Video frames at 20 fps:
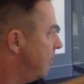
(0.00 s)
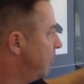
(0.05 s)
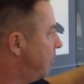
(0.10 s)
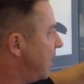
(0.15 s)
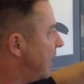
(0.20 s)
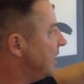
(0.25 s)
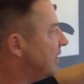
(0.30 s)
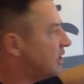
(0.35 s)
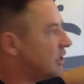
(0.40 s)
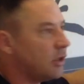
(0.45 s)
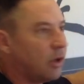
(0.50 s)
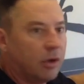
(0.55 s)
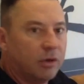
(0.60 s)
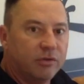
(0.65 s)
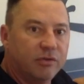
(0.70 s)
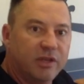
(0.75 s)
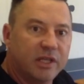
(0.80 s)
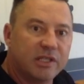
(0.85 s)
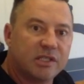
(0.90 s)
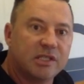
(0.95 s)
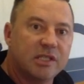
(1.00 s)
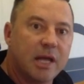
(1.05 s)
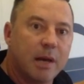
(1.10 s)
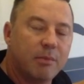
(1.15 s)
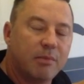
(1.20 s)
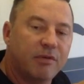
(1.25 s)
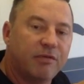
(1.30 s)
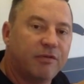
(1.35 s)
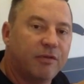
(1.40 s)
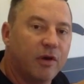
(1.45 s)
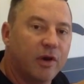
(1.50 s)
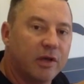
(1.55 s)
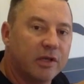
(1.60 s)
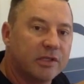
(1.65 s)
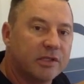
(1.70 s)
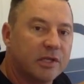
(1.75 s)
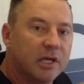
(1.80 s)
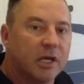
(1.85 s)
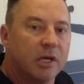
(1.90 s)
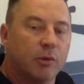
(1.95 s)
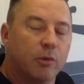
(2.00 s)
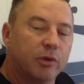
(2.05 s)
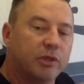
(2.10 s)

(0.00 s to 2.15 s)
based on this number first,